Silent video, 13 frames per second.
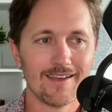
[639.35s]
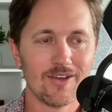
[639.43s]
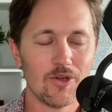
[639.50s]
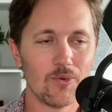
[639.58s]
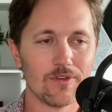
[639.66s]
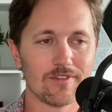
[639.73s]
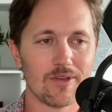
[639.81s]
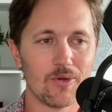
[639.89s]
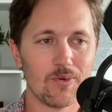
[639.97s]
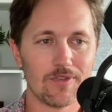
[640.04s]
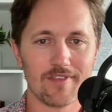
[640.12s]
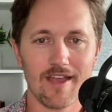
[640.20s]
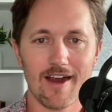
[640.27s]
who
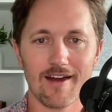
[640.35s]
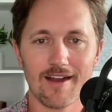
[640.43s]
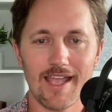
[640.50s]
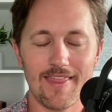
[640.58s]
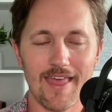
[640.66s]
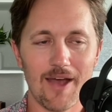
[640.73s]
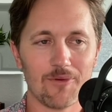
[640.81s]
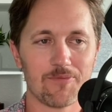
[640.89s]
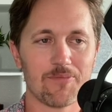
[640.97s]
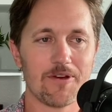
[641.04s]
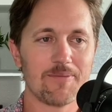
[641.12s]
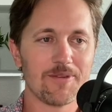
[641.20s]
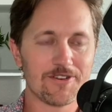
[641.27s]
was there, and that was
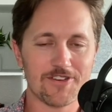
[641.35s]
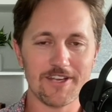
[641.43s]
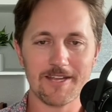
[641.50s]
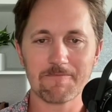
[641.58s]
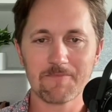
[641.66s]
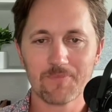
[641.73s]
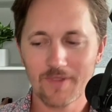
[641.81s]
pretty much it.